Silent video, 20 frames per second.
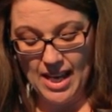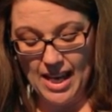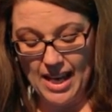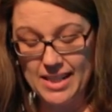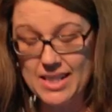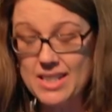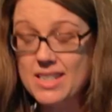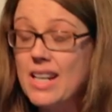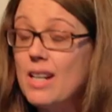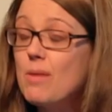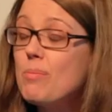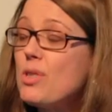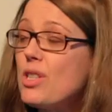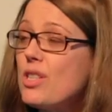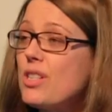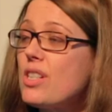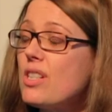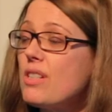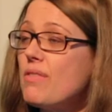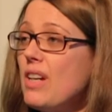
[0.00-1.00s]
And it helped
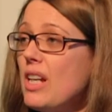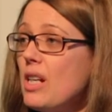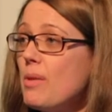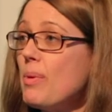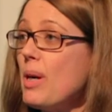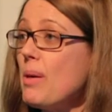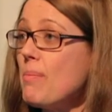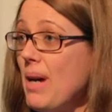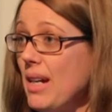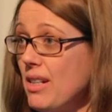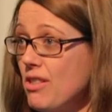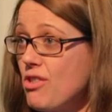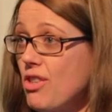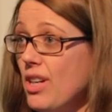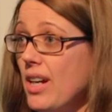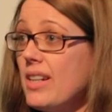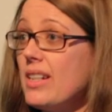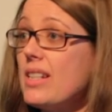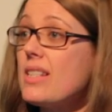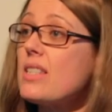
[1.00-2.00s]
us to develop our mantra,
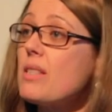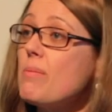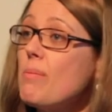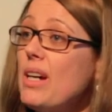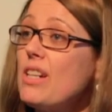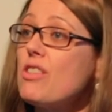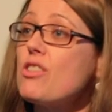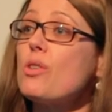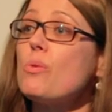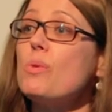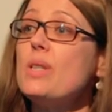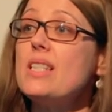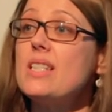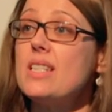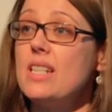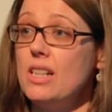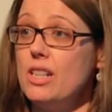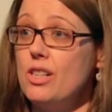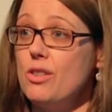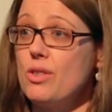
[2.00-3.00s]
and it's the mantra we
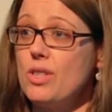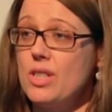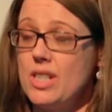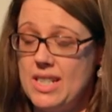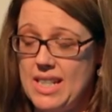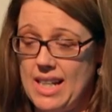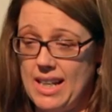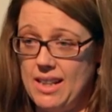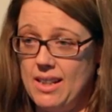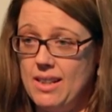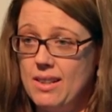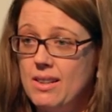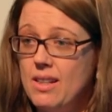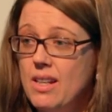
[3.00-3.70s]
still use today.